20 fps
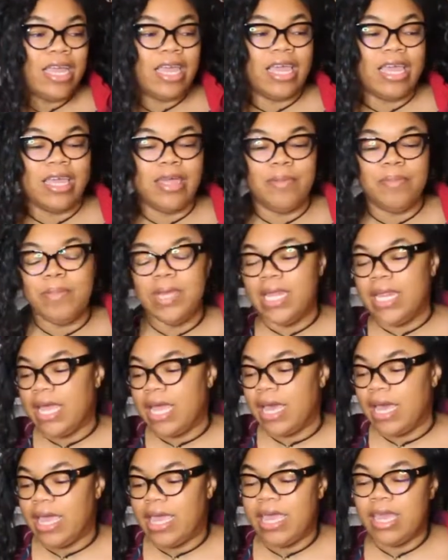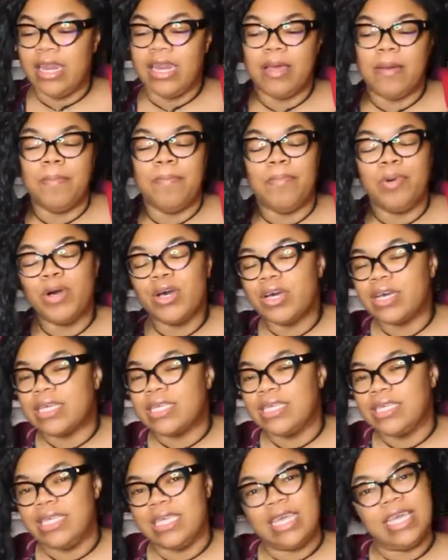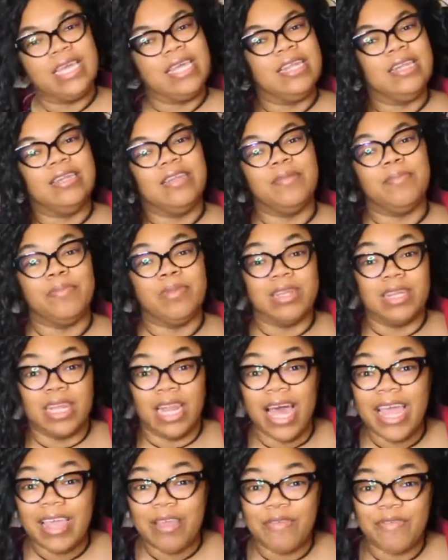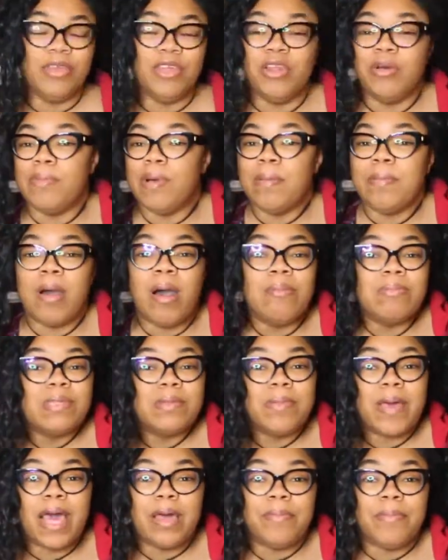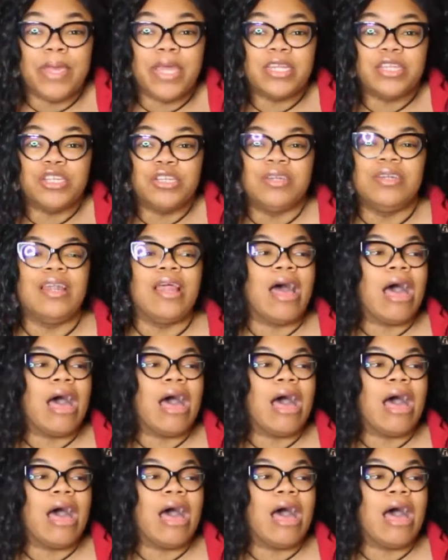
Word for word: in media, in books, in life. You know, my mom's a bad bitch.